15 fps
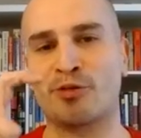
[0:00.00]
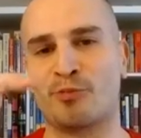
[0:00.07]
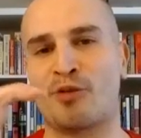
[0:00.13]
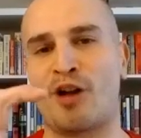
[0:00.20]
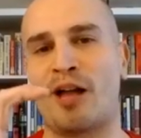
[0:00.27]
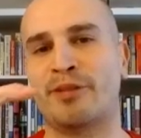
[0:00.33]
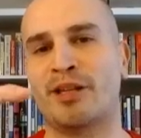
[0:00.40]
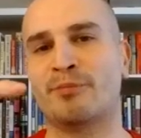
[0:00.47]
So
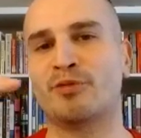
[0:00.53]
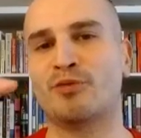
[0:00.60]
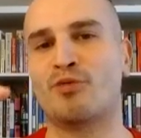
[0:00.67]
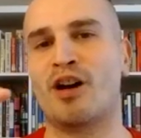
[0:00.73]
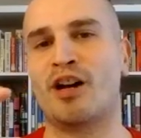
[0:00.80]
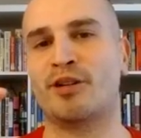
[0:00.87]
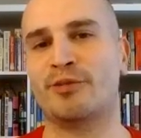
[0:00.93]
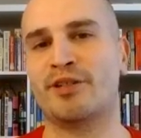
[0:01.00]
problem number
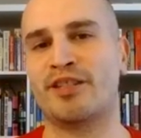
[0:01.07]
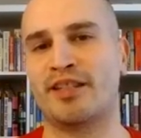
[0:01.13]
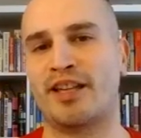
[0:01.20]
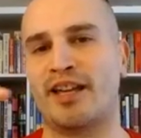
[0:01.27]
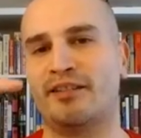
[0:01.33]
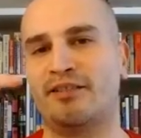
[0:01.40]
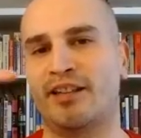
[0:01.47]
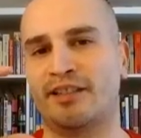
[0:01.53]
one, we
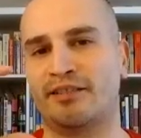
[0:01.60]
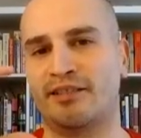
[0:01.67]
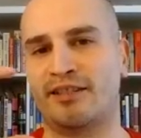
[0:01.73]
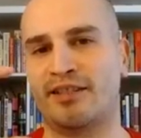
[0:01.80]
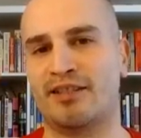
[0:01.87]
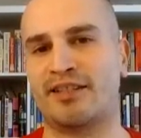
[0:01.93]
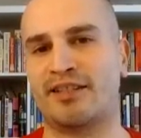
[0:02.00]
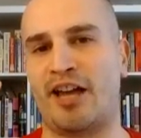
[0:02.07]
said like the
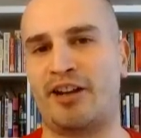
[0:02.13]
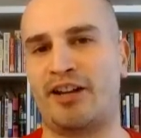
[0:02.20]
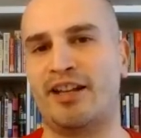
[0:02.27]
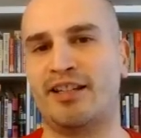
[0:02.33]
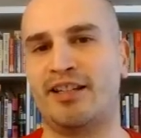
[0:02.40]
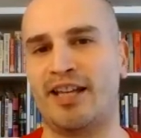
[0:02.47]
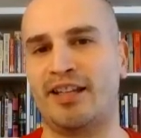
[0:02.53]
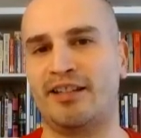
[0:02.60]
discounted
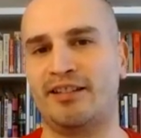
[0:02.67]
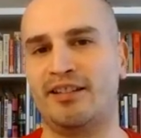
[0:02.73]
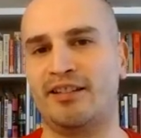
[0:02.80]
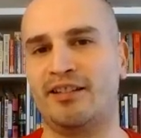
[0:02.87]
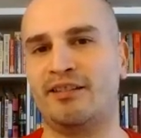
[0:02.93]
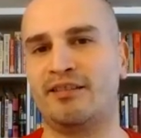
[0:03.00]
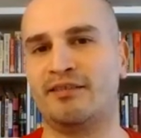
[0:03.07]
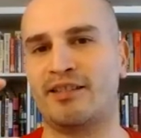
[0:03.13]

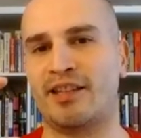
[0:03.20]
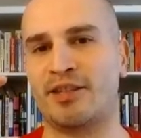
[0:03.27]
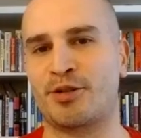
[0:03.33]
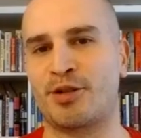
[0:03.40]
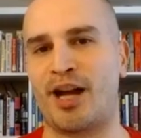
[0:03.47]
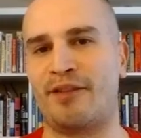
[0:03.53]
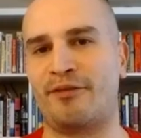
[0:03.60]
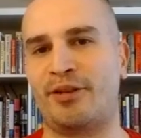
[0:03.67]
identity is
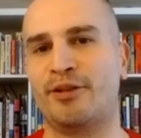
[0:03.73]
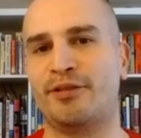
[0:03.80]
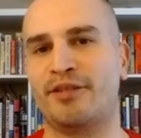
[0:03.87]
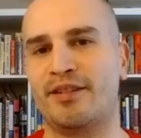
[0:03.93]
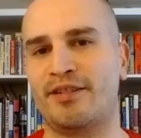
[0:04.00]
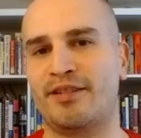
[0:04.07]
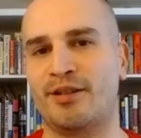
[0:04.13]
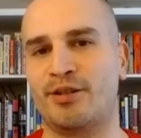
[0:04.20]
driving your
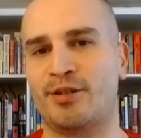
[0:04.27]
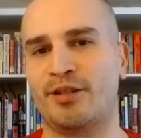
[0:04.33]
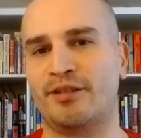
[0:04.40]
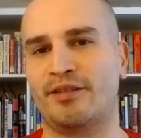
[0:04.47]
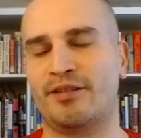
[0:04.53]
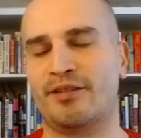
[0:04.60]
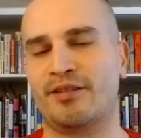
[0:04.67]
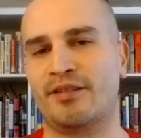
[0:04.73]

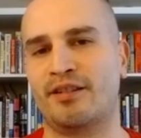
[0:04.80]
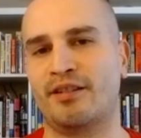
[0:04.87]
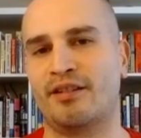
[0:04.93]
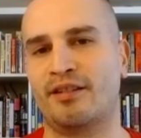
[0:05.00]
decisions,